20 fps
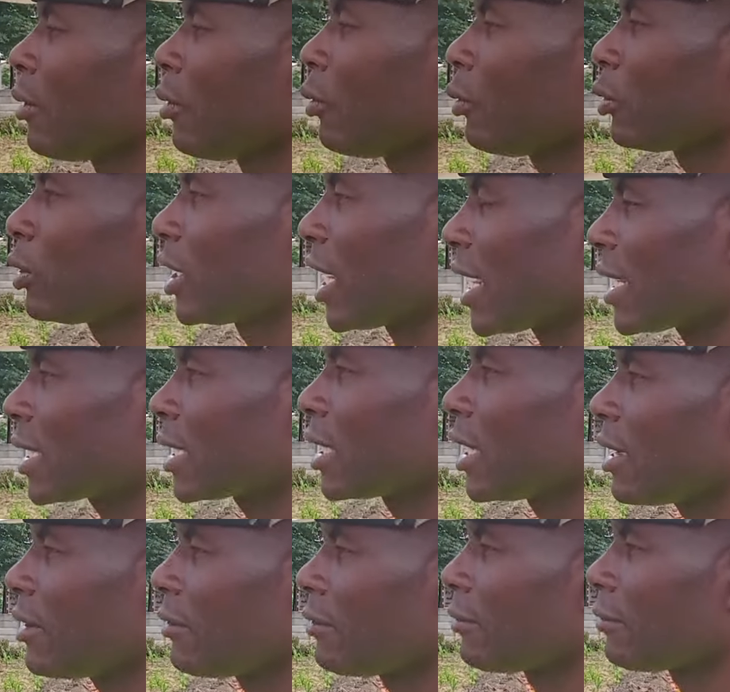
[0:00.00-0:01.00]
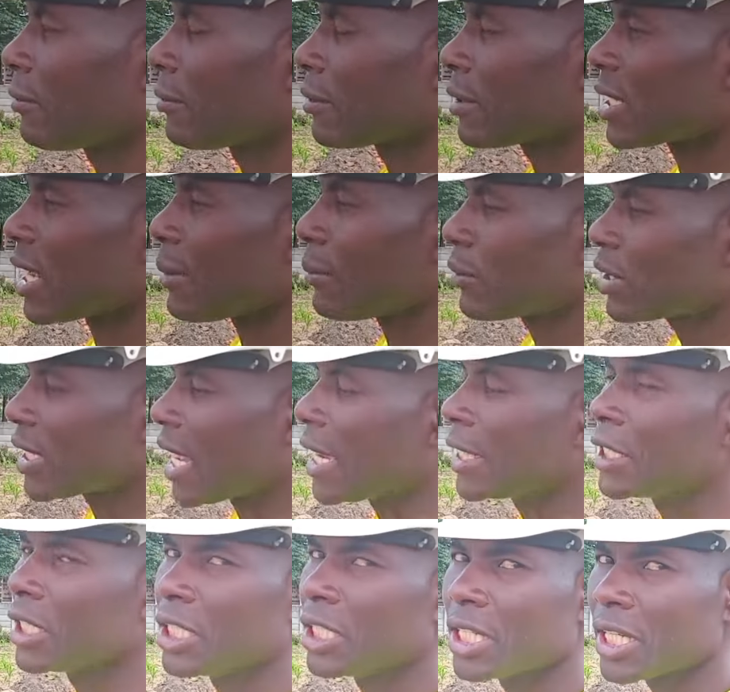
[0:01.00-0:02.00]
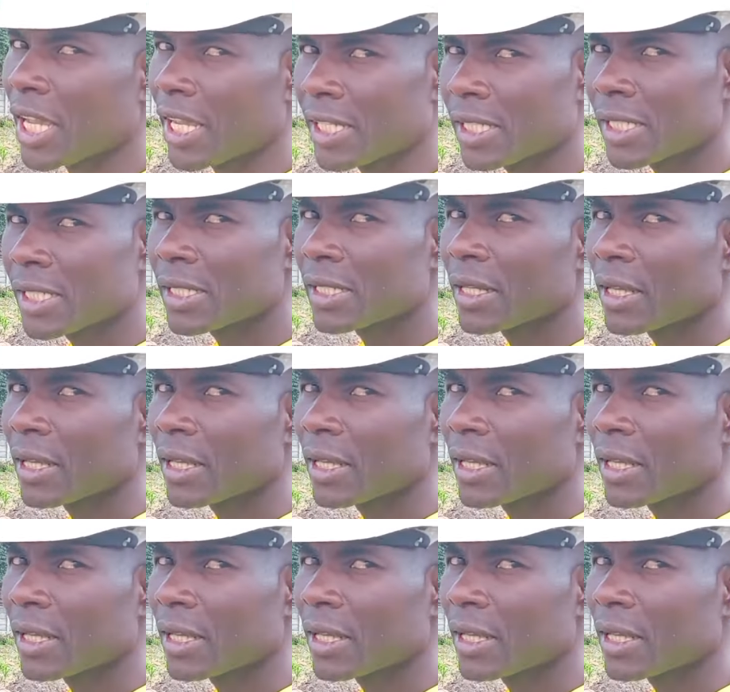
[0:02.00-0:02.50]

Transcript: We'll just have some side drains.